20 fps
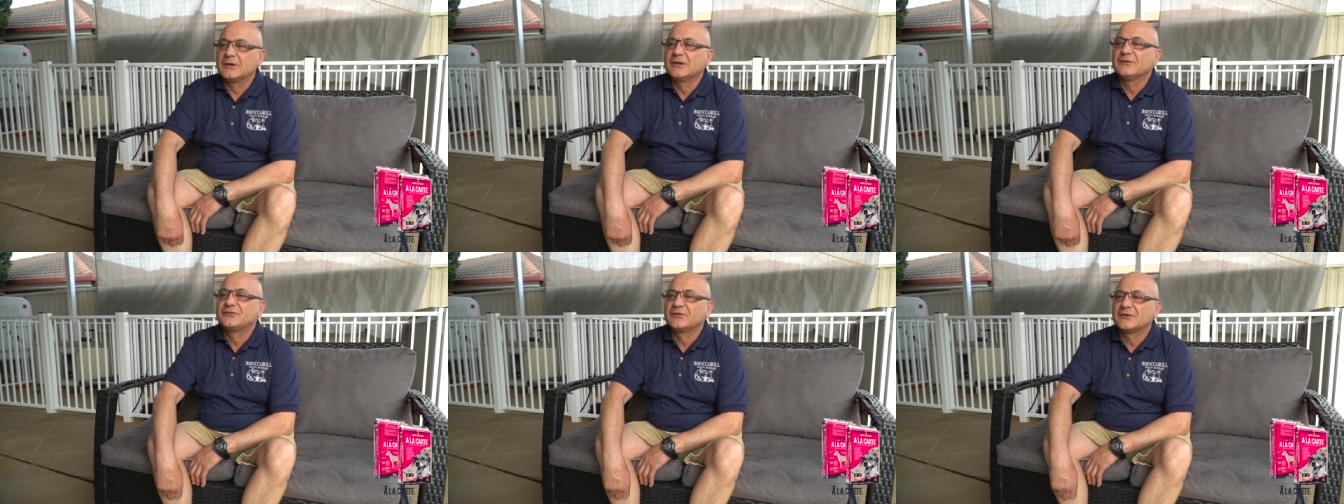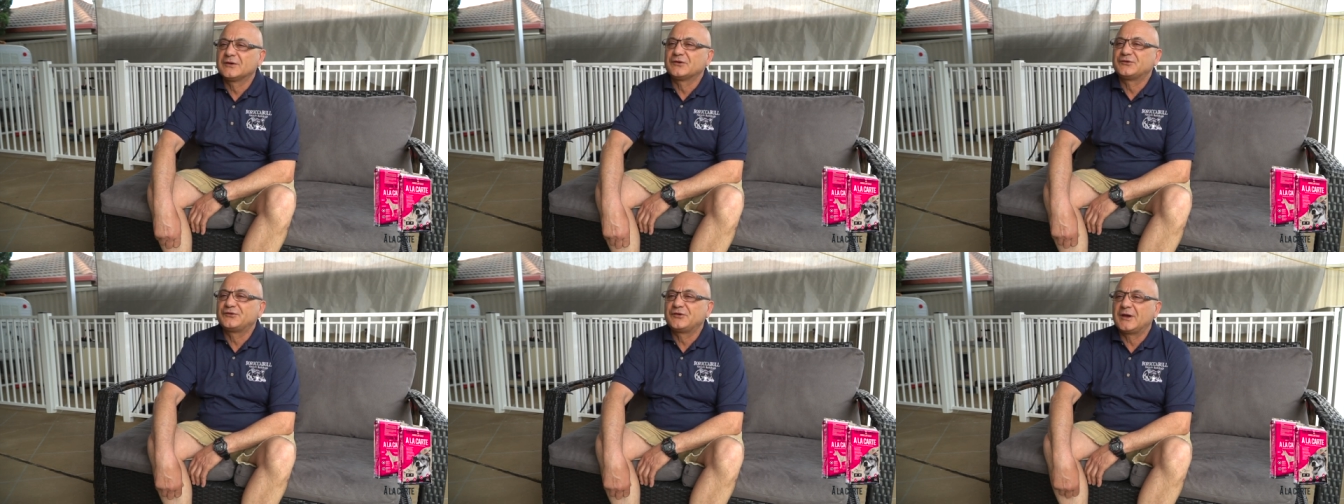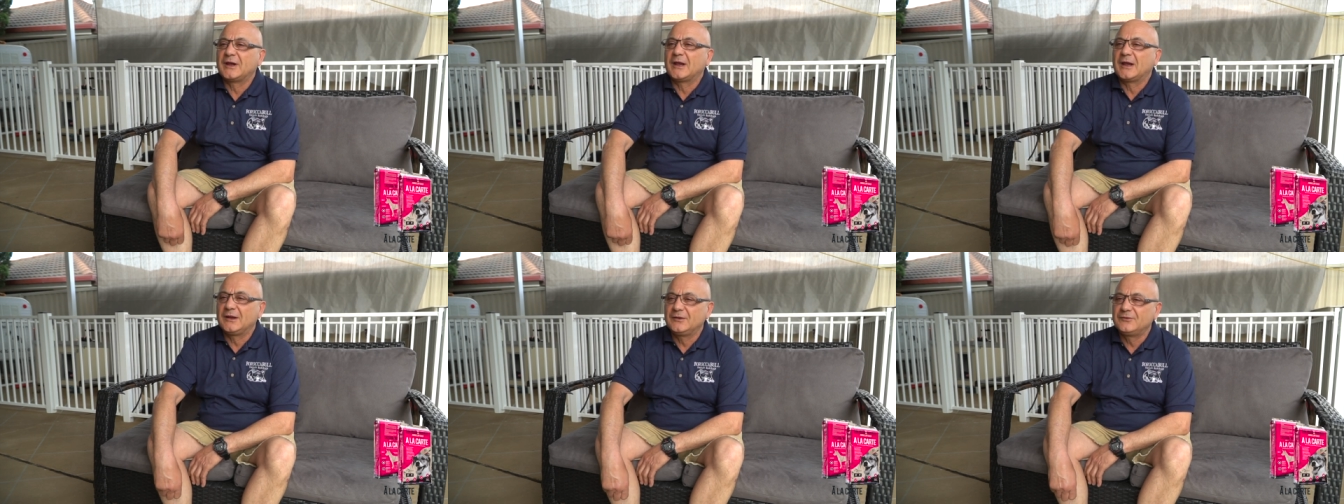gives it a
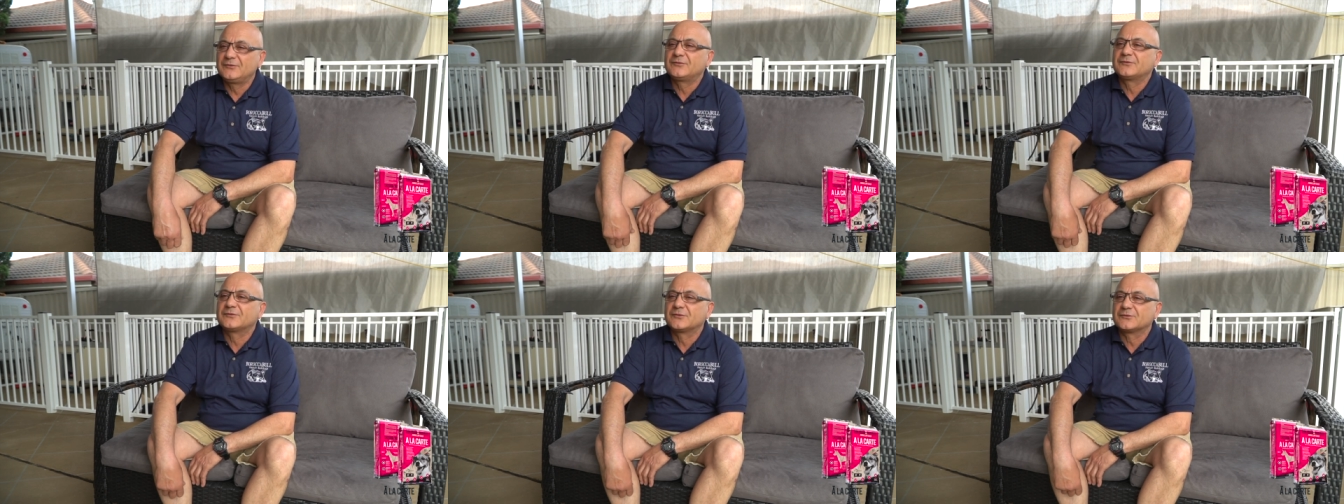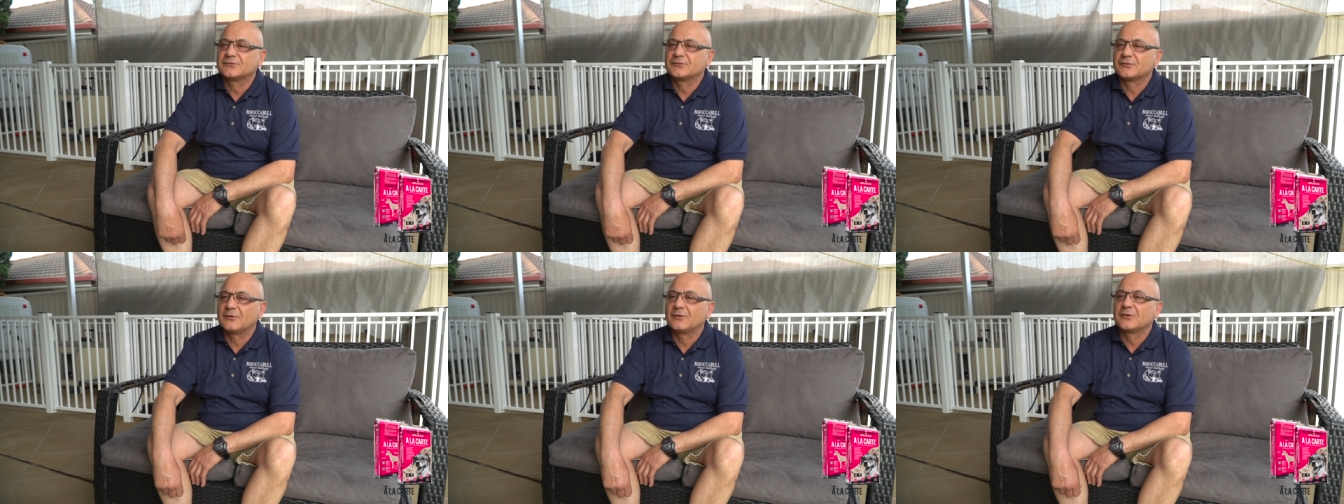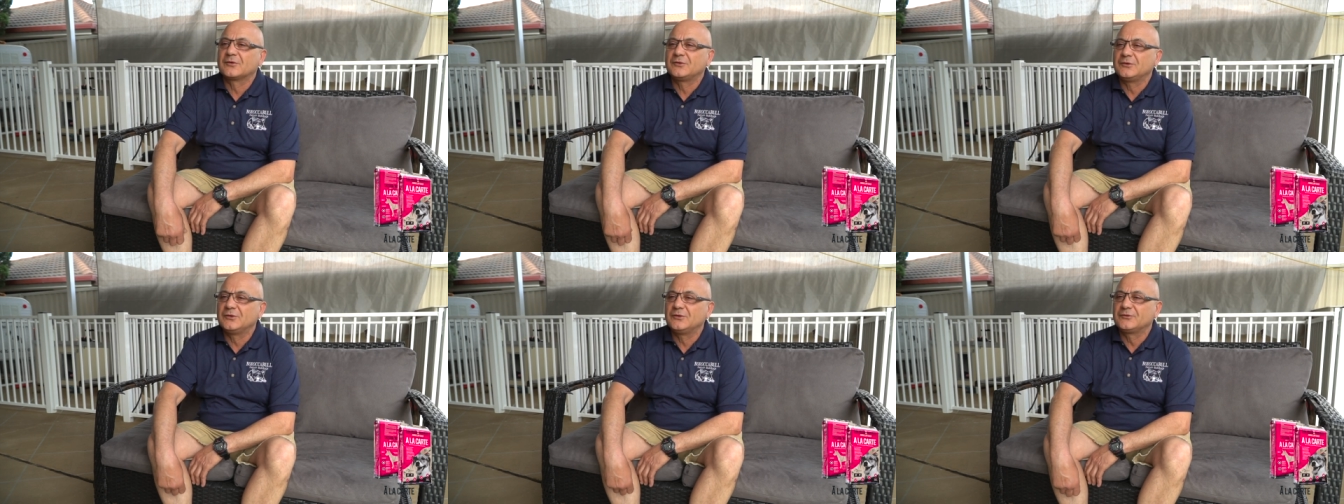chance to try
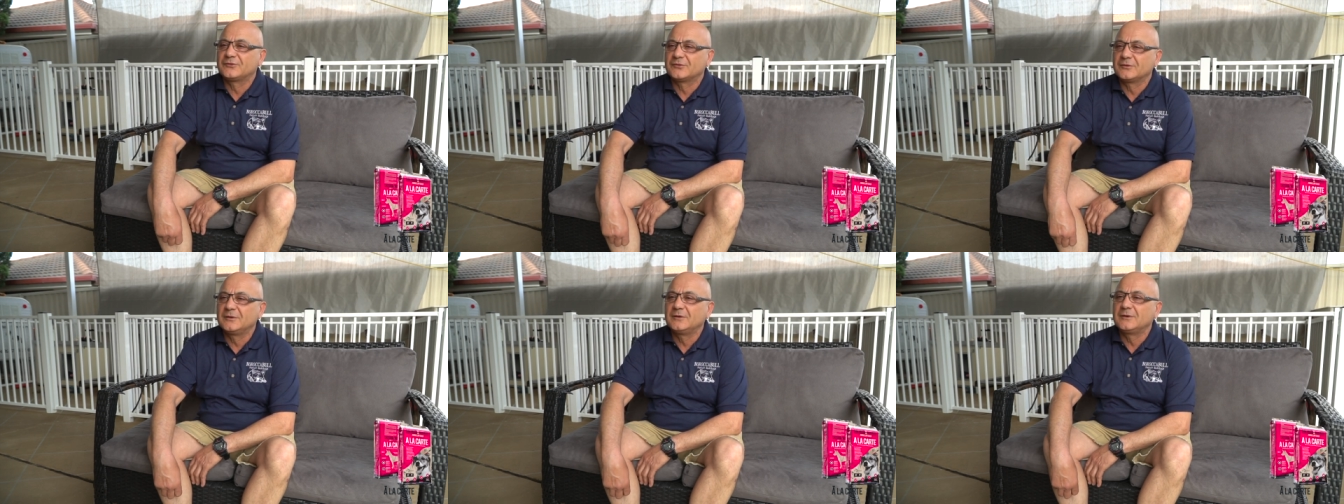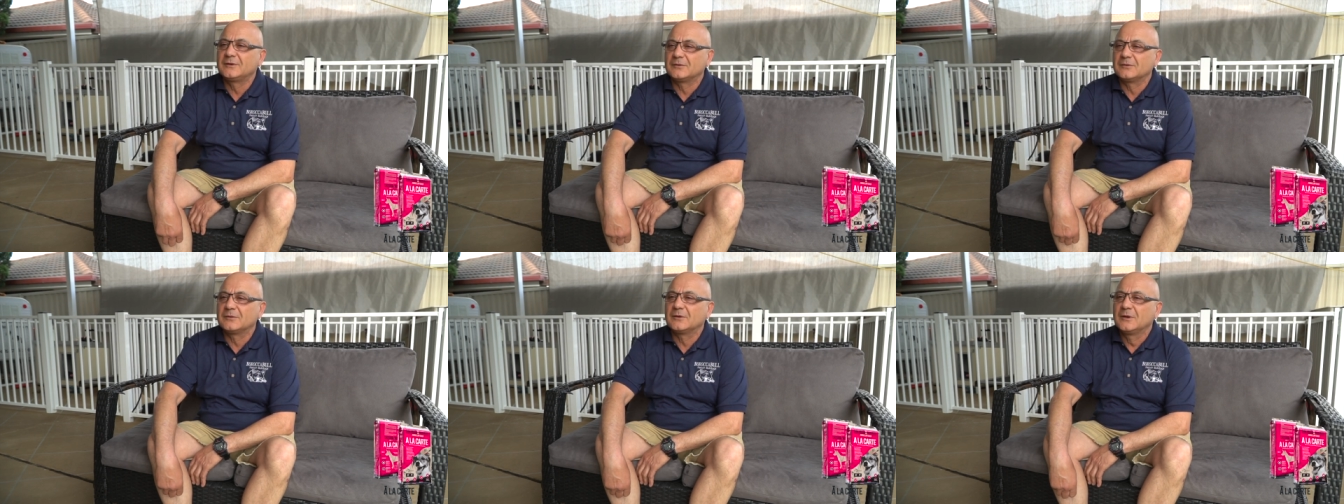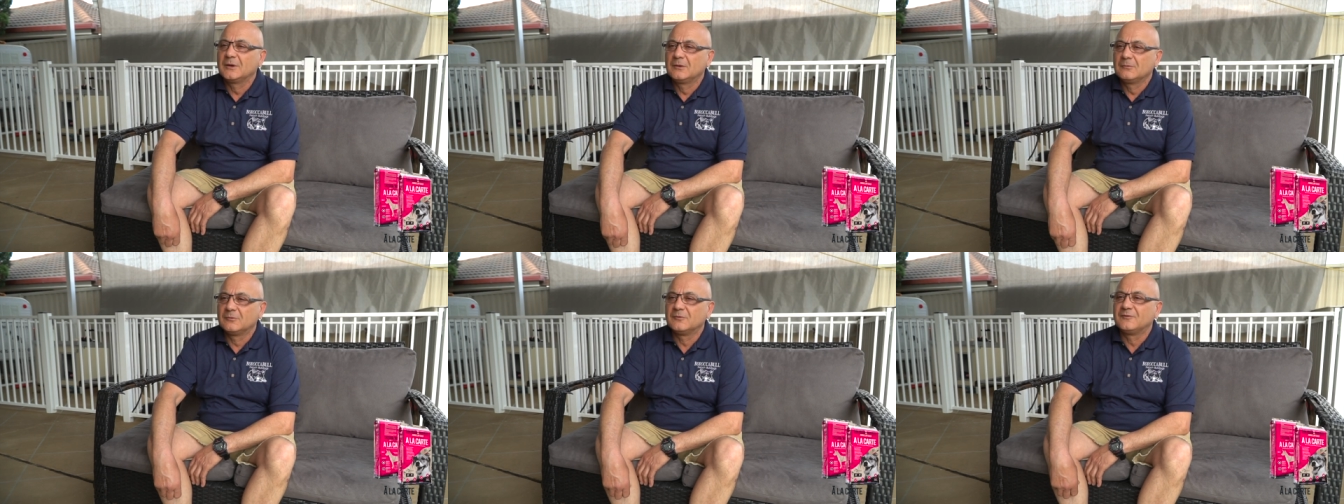to use it,
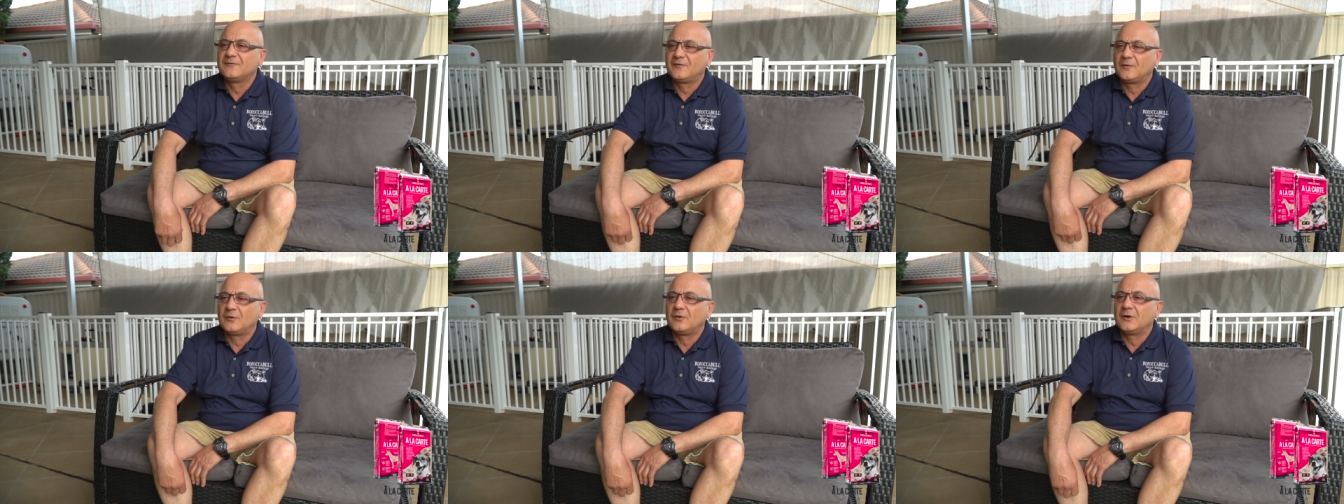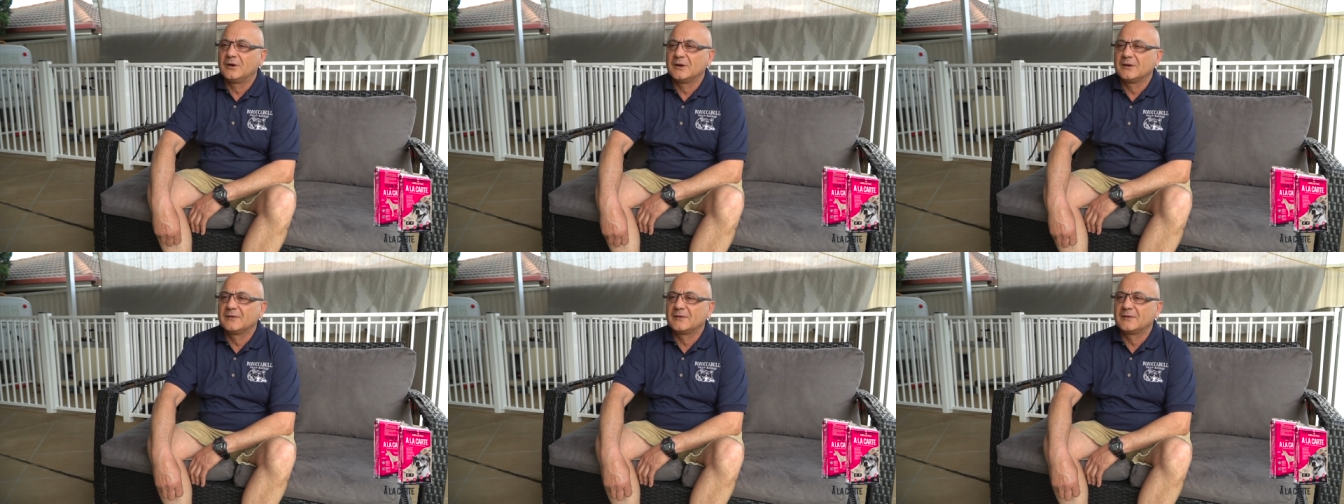will find